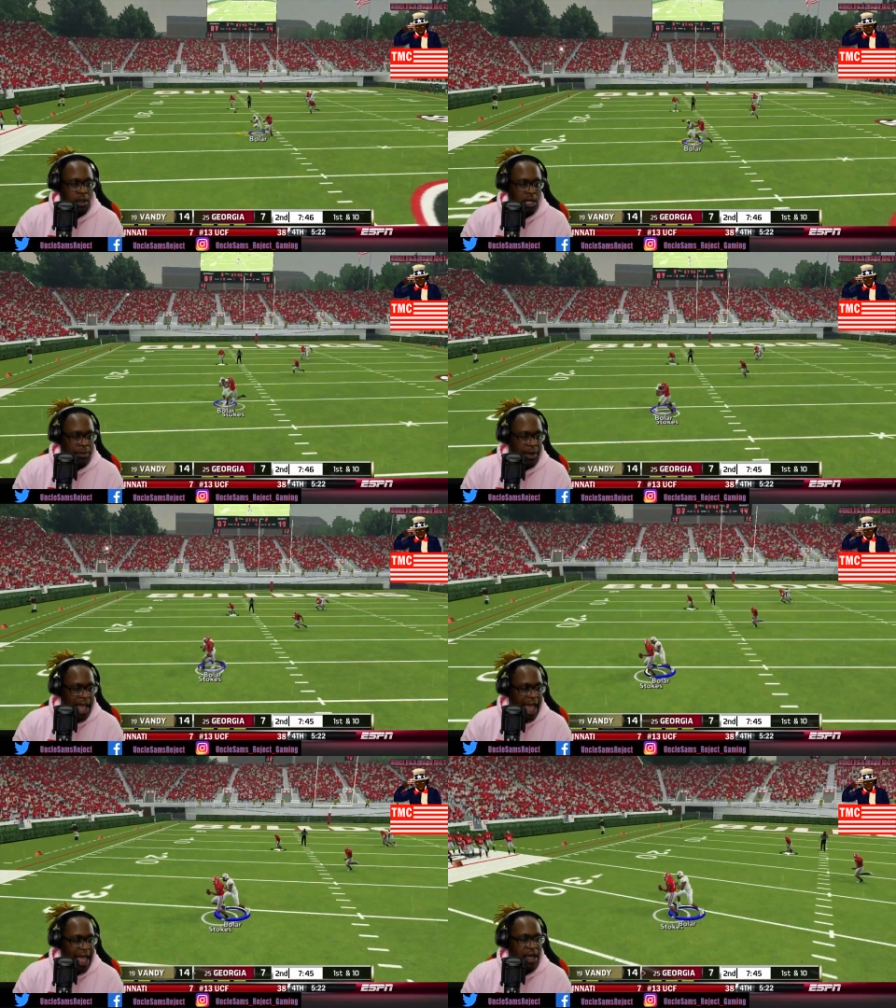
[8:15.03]
Stupid. Give me
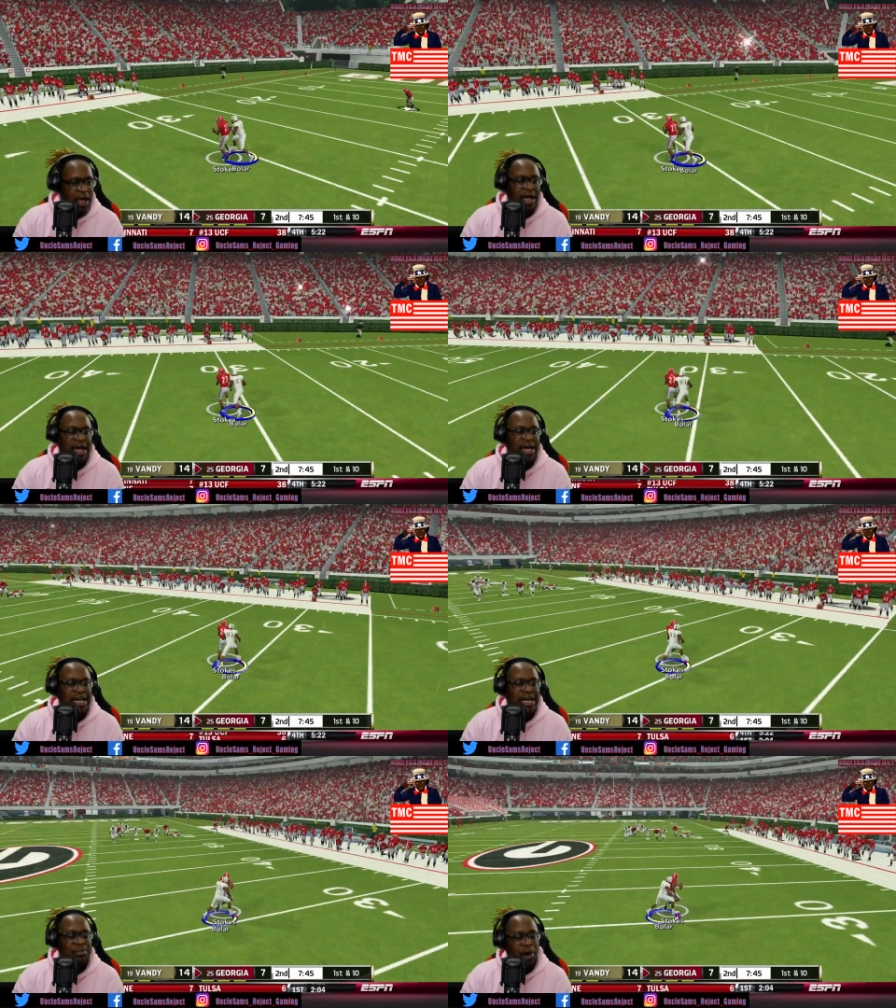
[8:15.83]
that.
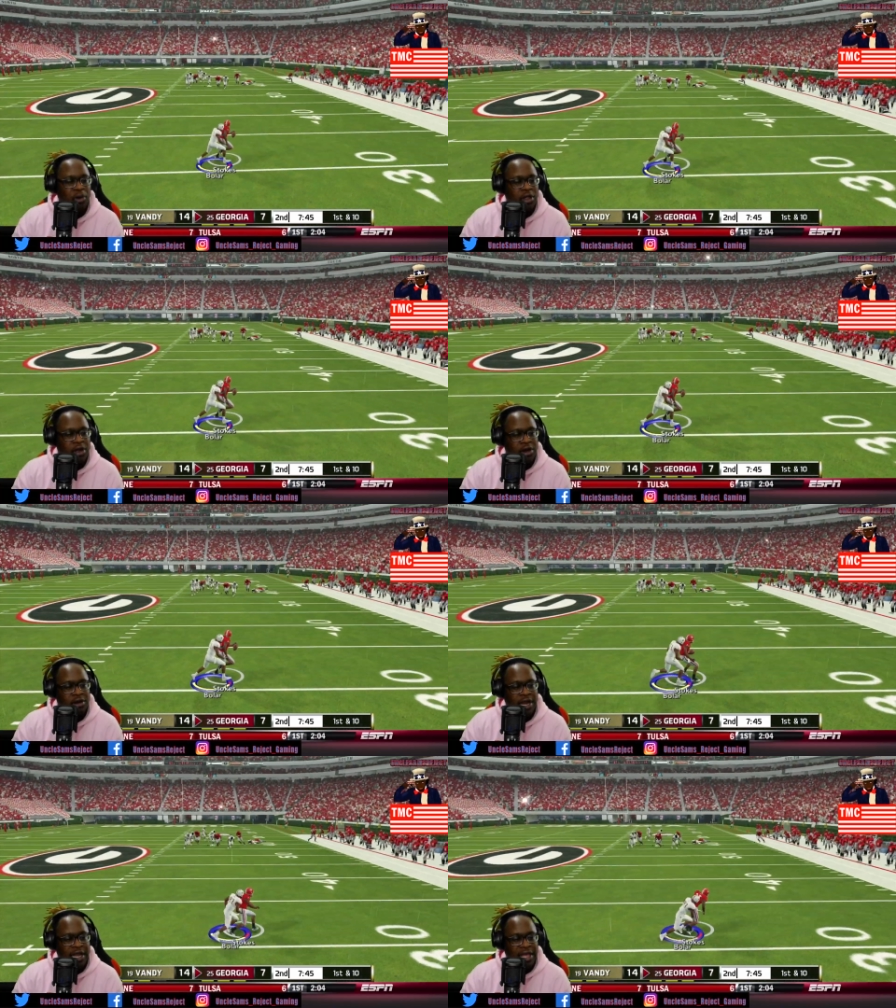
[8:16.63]
Ah,
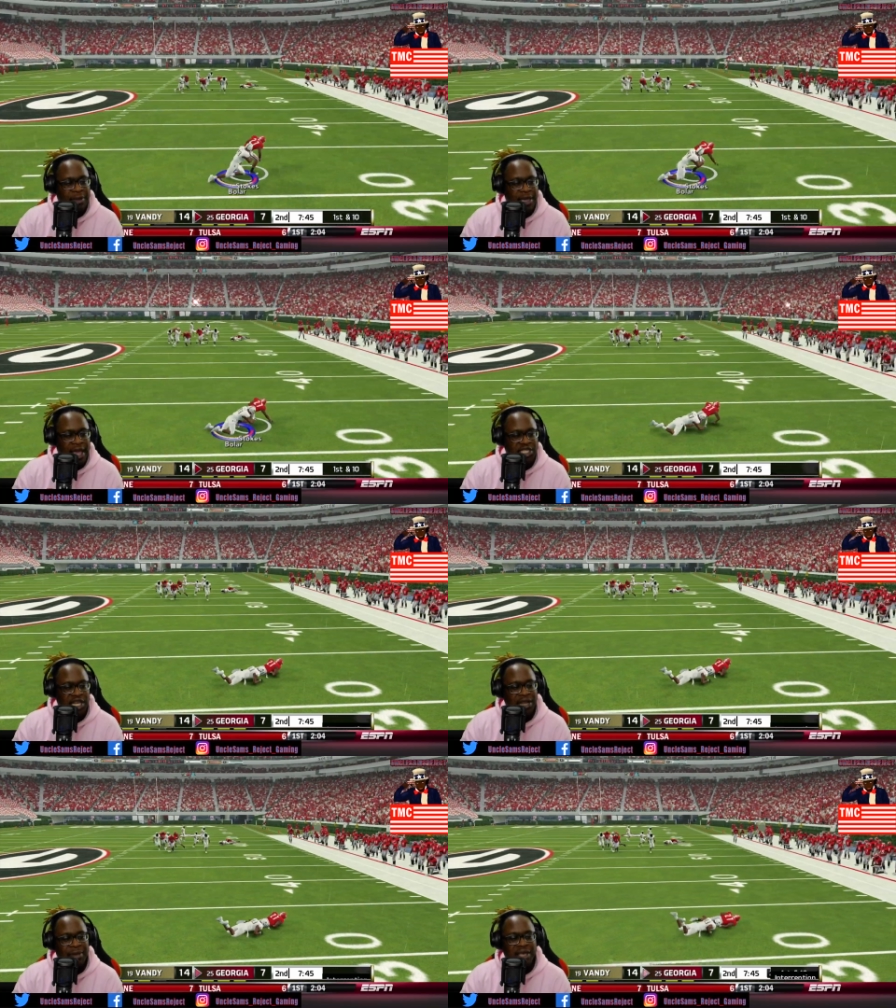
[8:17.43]
bowler. They didn't give me a
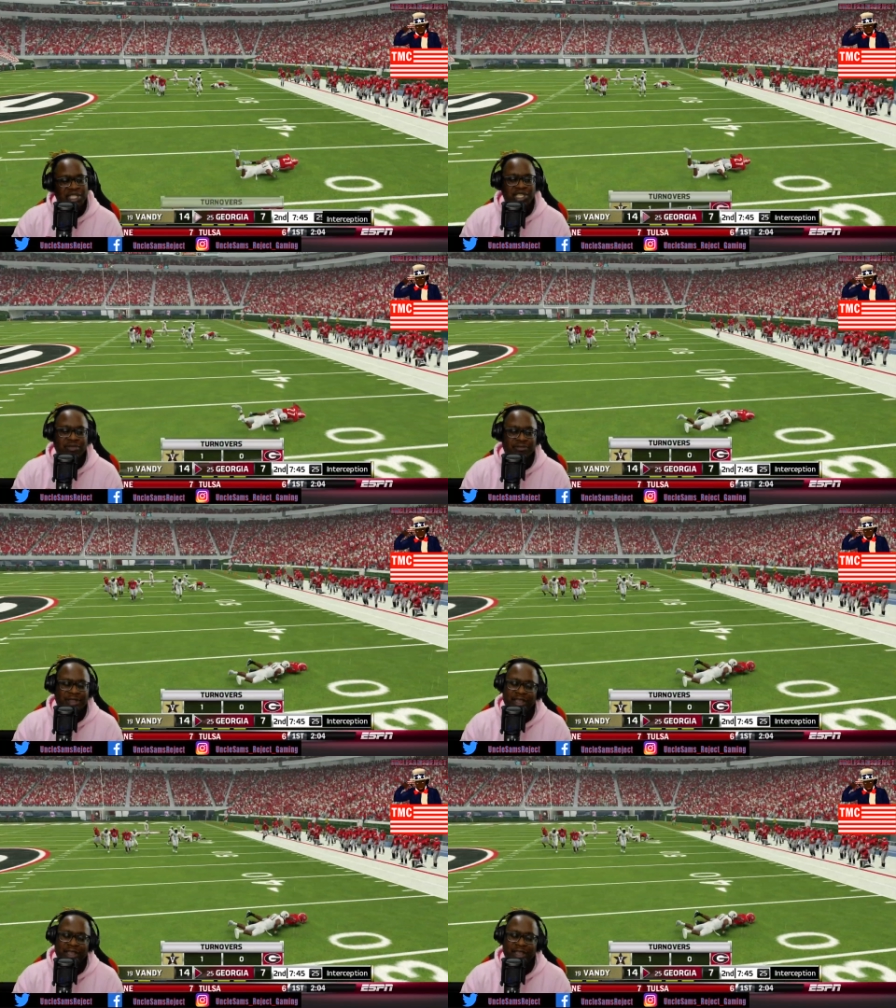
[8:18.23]
catch animation.